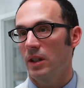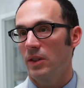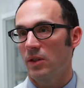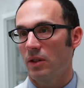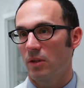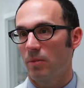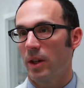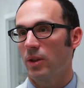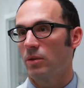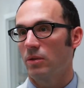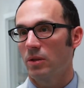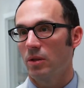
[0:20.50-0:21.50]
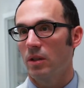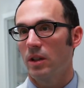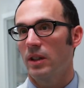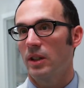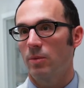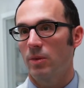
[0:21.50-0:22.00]
is a special unit
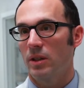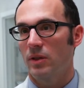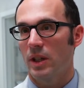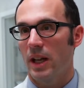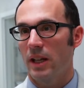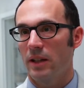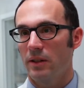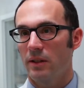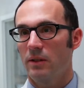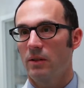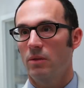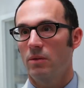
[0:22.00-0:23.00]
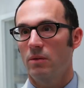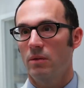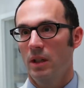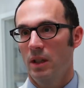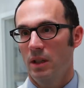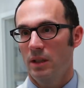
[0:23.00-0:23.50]
that's been designed to
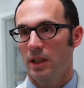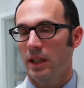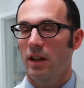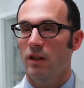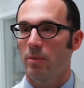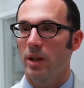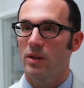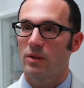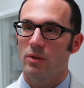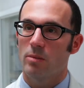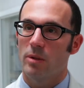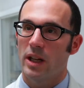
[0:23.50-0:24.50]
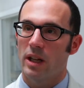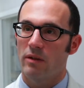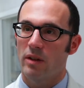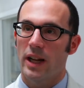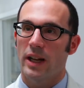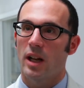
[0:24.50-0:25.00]
take care of patients who might have high